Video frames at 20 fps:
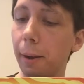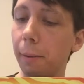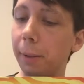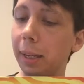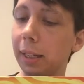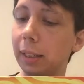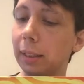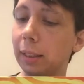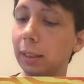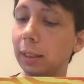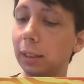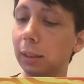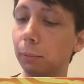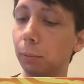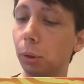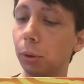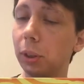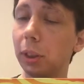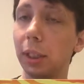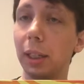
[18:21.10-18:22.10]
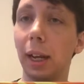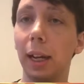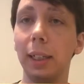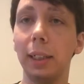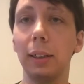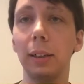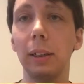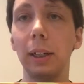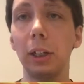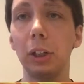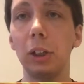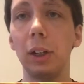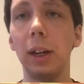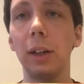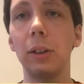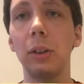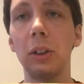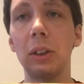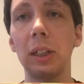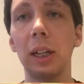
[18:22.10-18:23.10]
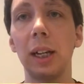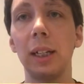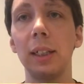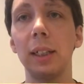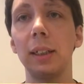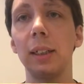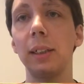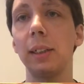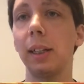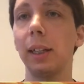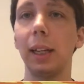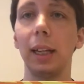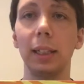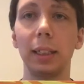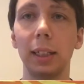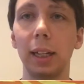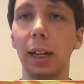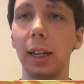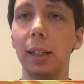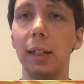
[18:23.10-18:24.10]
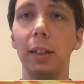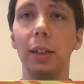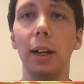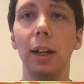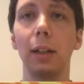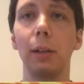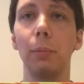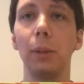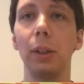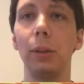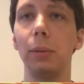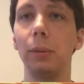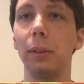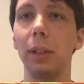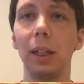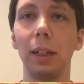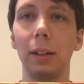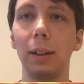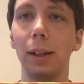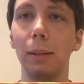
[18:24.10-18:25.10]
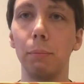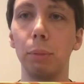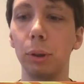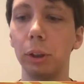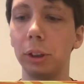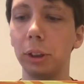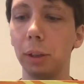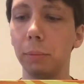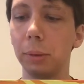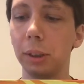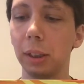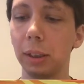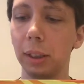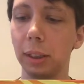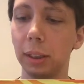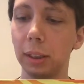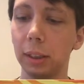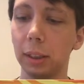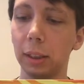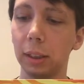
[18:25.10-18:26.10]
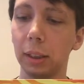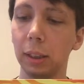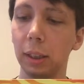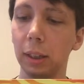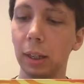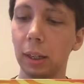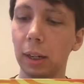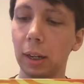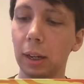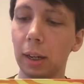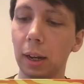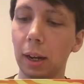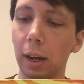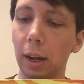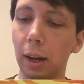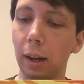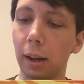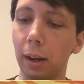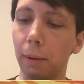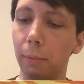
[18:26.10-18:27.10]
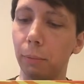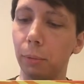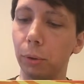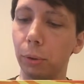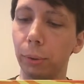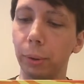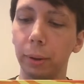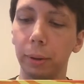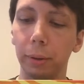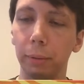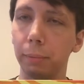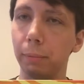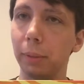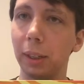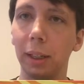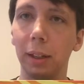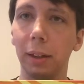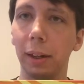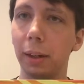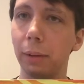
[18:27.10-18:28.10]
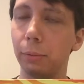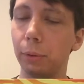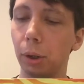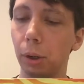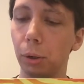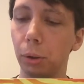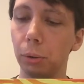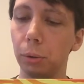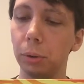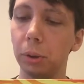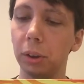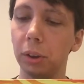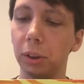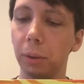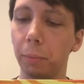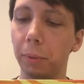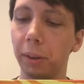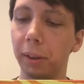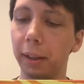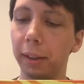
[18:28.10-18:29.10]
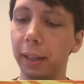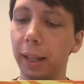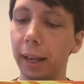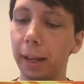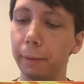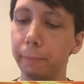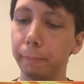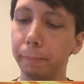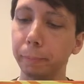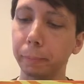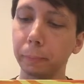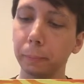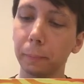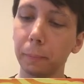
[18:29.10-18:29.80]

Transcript: It's mostly isolation exercises. Like I said, you're not going to be doing incline push-ups on this, or incline rows or something like that.